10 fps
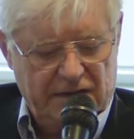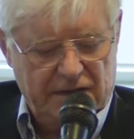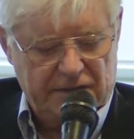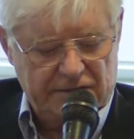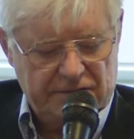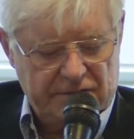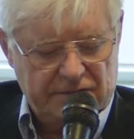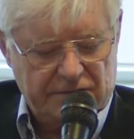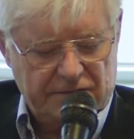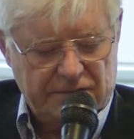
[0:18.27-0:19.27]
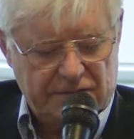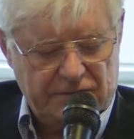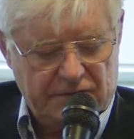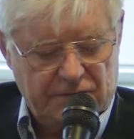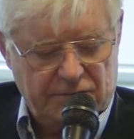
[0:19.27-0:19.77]
And
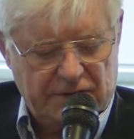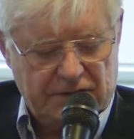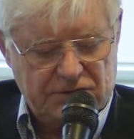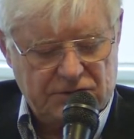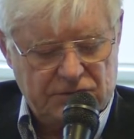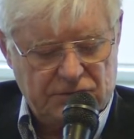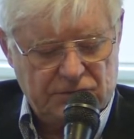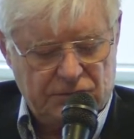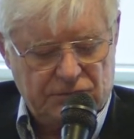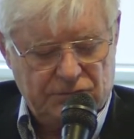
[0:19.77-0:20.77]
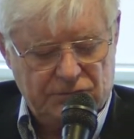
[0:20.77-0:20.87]
I would like to